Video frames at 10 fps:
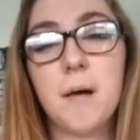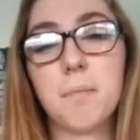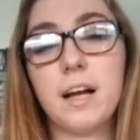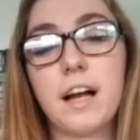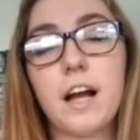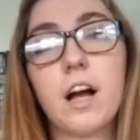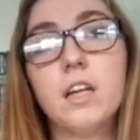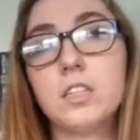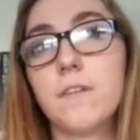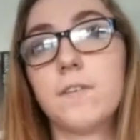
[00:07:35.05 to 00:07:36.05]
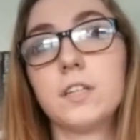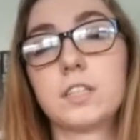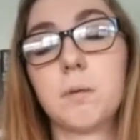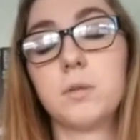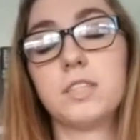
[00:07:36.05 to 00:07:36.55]
But, like, I got into the
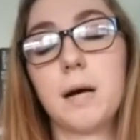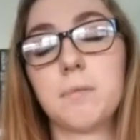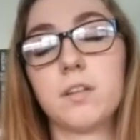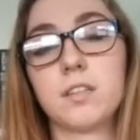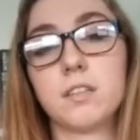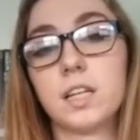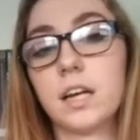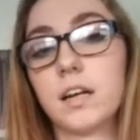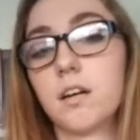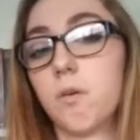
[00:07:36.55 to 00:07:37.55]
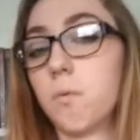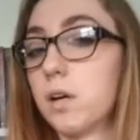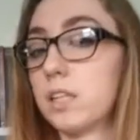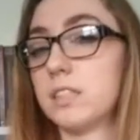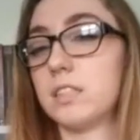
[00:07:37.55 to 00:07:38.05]
first couple chapters, I was like,
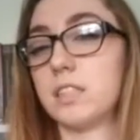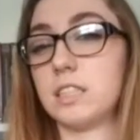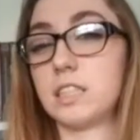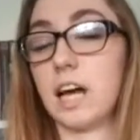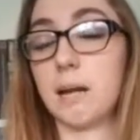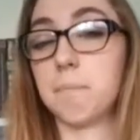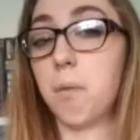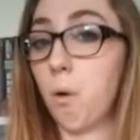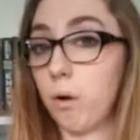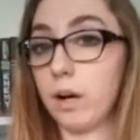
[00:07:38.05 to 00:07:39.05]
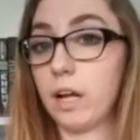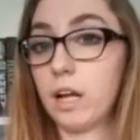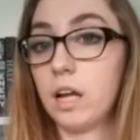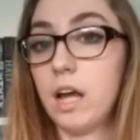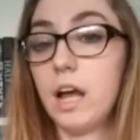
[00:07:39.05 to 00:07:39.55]
what is this? This is kind of boring.